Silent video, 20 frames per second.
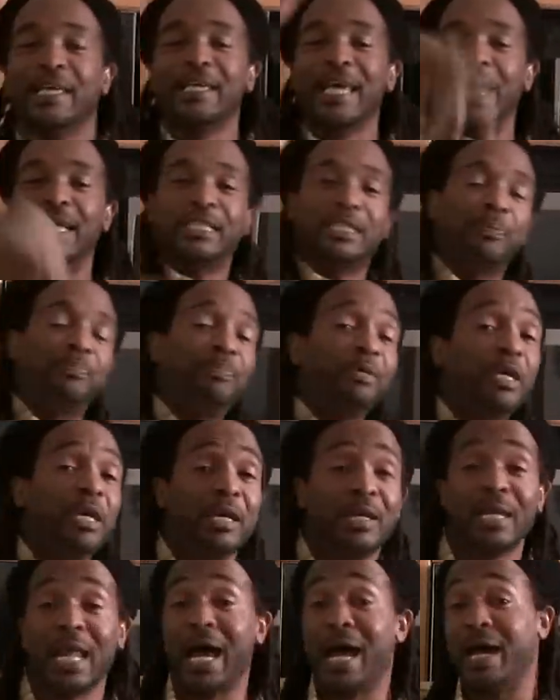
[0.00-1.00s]
Yes,
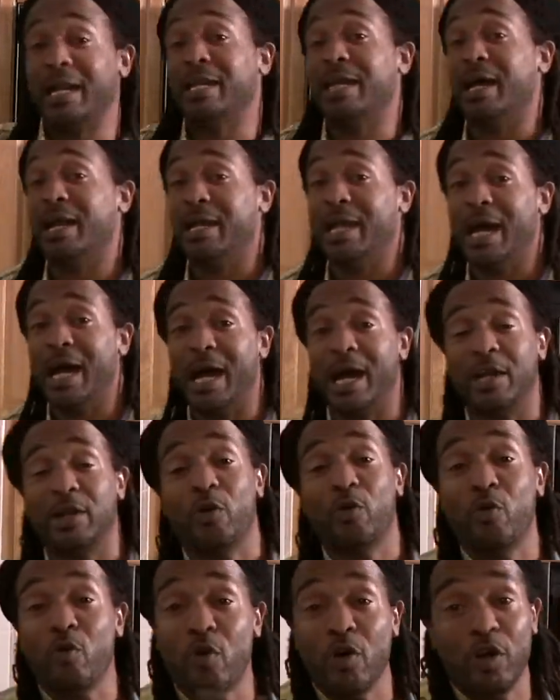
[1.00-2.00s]
P, na na na, the
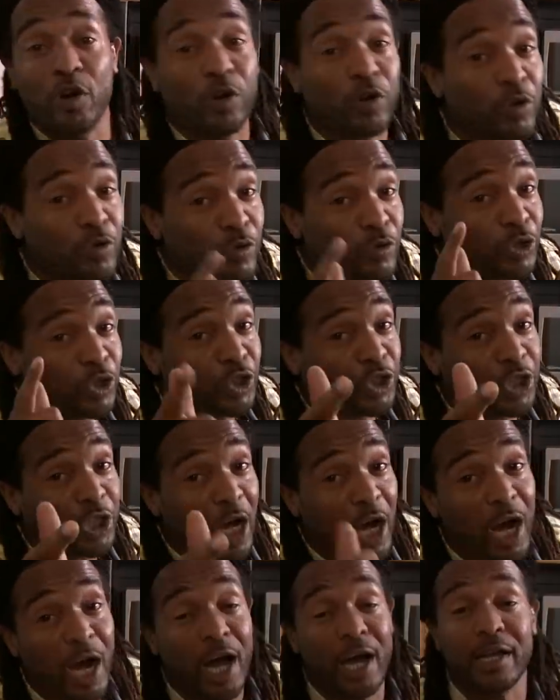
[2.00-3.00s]
whole crew,
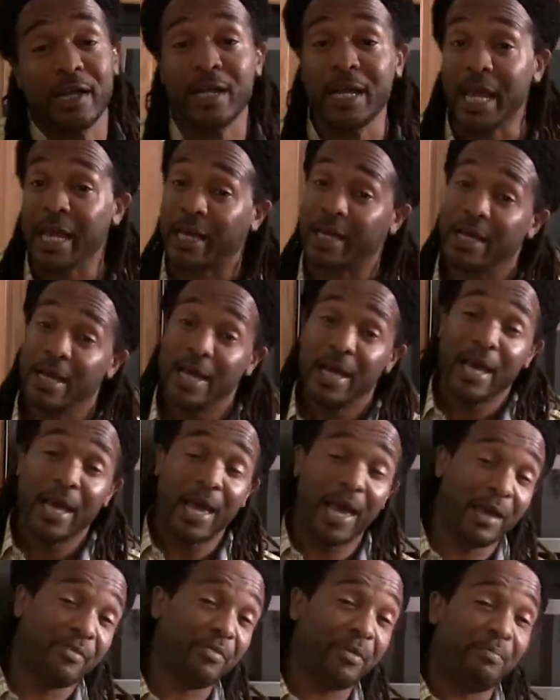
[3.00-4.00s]
Sean, Nick,
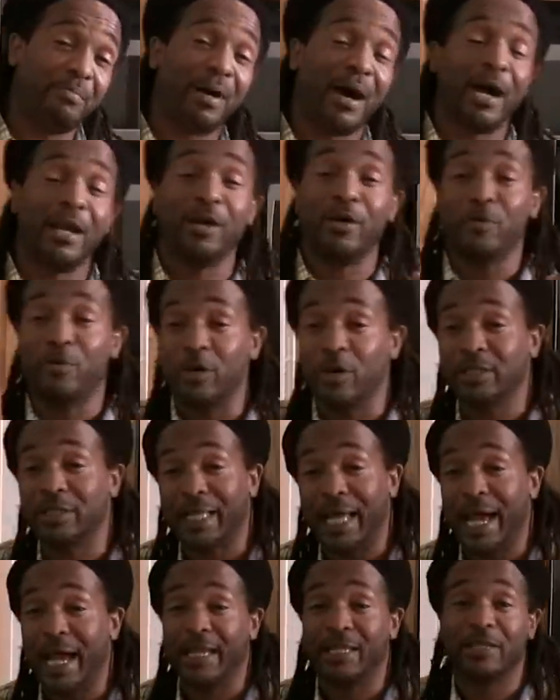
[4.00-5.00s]
Everybody hold
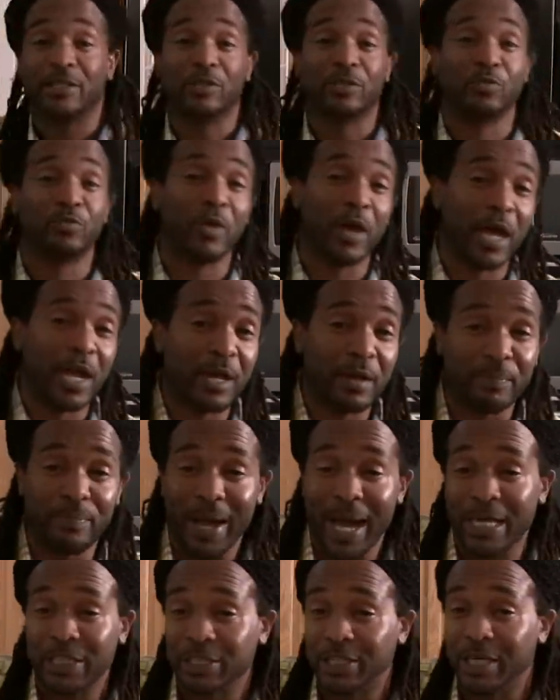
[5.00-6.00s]
tight. It's Wayne
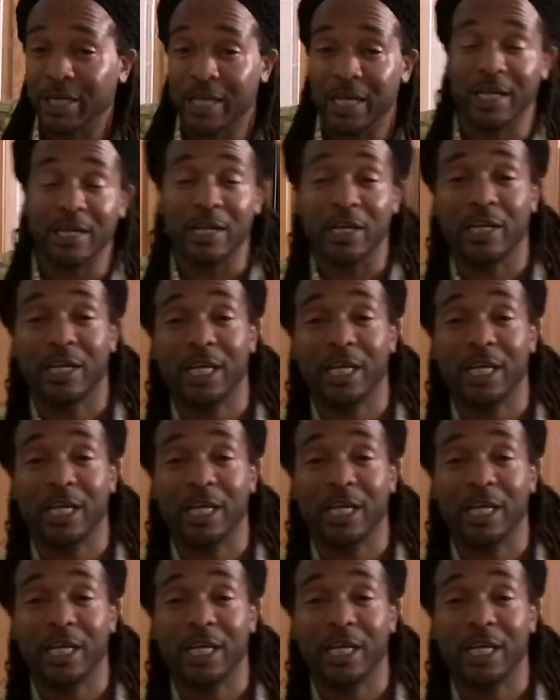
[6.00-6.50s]
Passion in the